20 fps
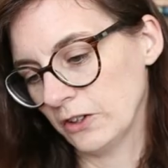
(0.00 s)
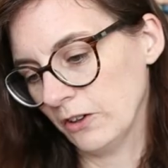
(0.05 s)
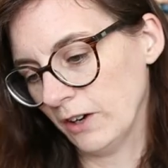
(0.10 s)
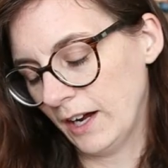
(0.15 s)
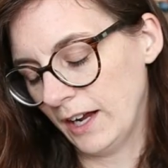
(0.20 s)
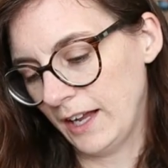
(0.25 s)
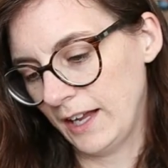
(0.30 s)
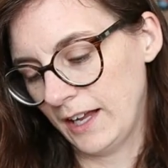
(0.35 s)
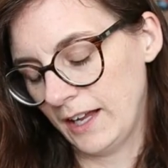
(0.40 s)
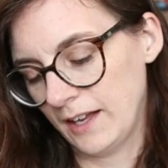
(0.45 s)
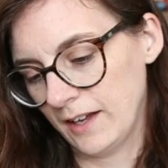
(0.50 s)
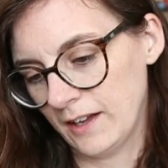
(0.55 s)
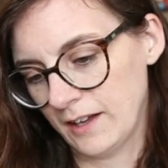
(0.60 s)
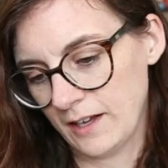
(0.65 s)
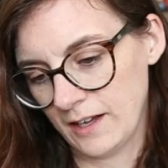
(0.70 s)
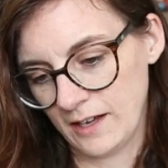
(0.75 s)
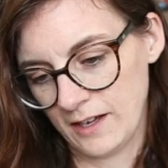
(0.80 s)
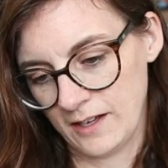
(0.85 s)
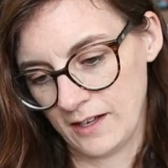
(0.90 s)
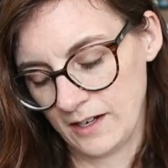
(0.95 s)
Gray.
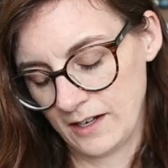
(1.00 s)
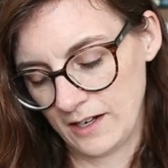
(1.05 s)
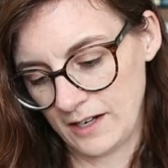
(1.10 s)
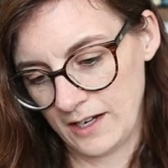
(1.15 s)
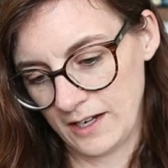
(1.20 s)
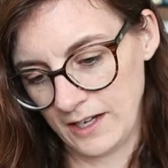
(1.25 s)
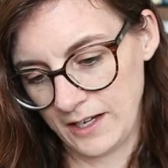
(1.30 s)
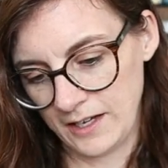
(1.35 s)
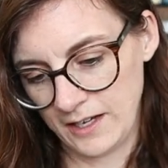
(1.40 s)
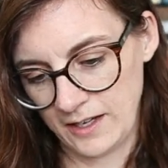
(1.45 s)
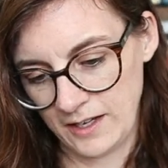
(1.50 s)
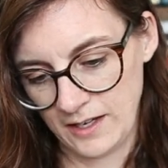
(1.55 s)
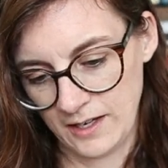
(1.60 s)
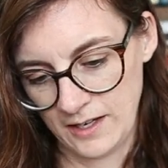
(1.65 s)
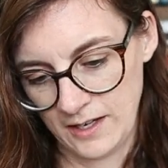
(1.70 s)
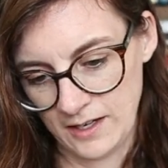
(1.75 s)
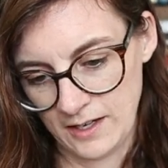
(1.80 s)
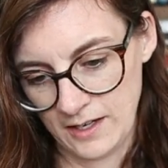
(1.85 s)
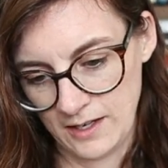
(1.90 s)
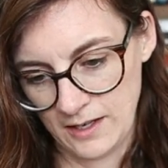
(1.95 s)
I
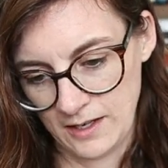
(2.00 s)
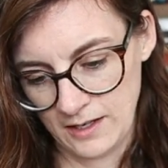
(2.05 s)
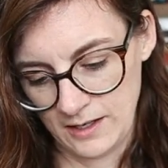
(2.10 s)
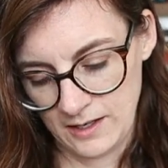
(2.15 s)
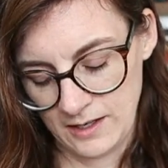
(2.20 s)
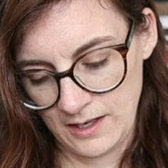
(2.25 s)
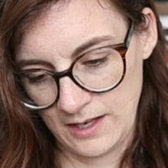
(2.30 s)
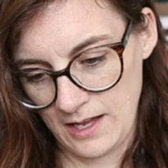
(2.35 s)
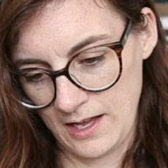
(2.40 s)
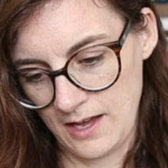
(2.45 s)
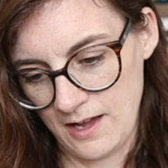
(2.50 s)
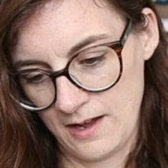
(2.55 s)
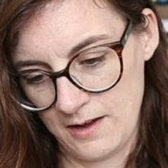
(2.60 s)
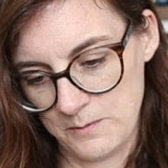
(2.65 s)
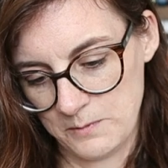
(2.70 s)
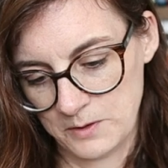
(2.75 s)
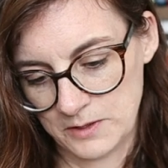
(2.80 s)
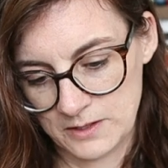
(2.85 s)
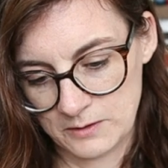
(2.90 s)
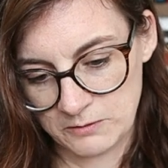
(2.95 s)

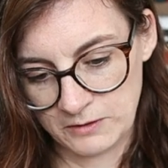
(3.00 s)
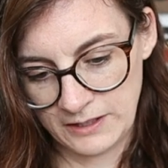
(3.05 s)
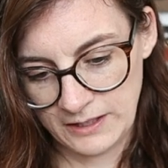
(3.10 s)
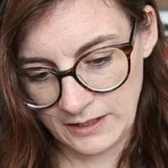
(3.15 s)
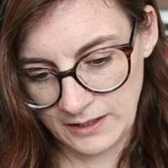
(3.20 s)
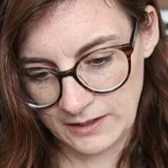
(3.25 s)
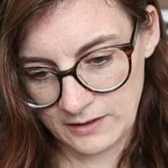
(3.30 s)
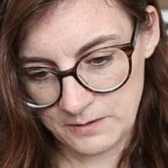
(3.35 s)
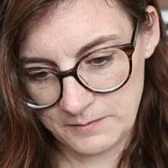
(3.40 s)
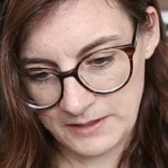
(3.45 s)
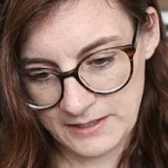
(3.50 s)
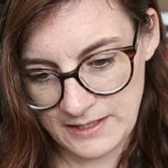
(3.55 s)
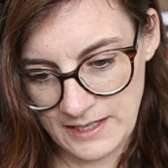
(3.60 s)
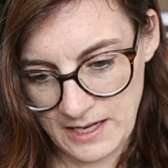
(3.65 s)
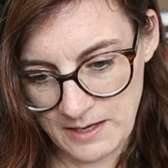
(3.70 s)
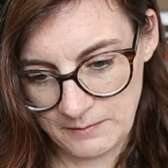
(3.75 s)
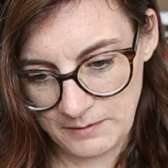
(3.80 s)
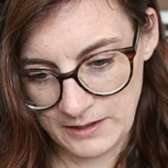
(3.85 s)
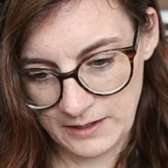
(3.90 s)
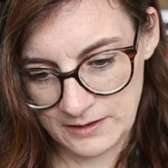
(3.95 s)
am reading it on my
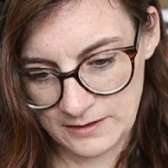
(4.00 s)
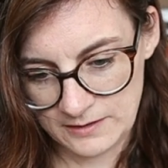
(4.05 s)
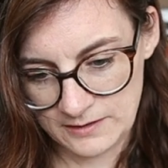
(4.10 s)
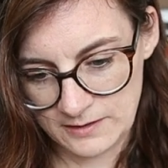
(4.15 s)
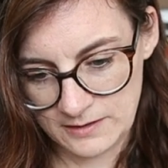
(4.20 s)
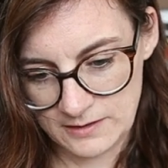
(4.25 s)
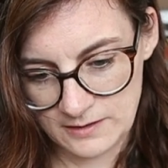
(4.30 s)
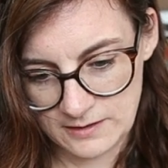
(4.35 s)
tablet.